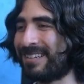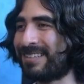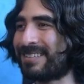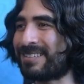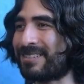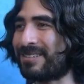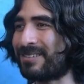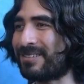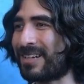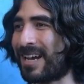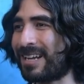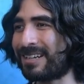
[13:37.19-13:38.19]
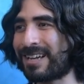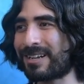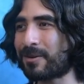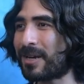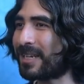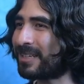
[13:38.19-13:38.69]
So not
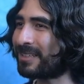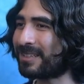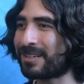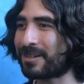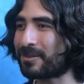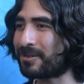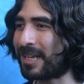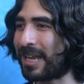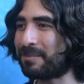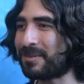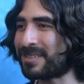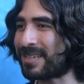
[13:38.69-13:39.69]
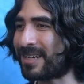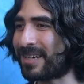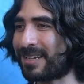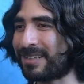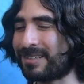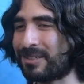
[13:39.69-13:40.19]
great, game
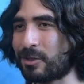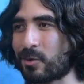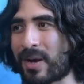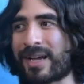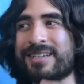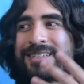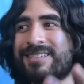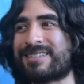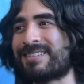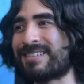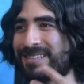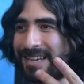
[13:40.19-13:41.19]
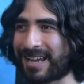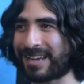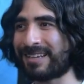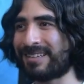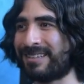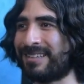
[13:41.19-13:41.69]
design, UX
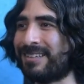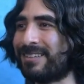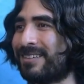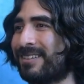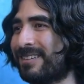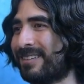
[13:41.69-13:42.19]
design here.